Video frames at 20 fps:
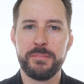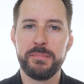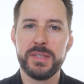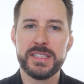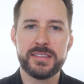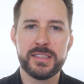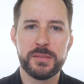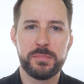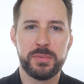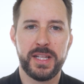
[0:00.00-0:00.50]

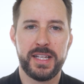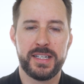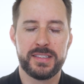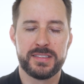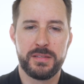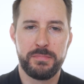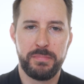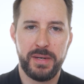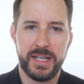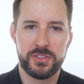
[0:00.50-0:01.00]
Missing plan is
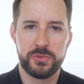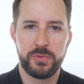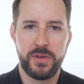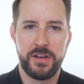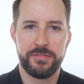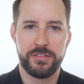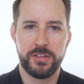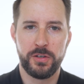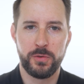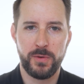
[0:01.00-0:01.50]
the best way
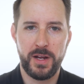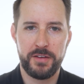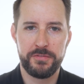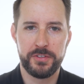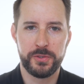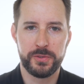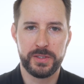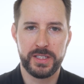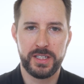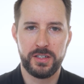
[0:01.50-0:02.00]
for a
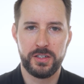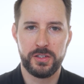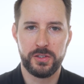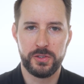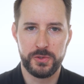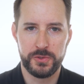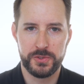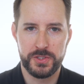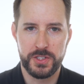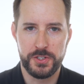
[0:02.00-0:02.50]
revenue leader to
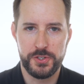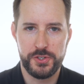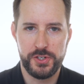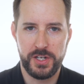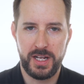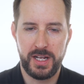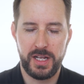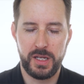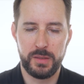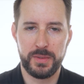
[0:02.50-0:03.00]
lose their
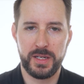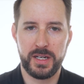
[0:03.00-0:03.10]
job.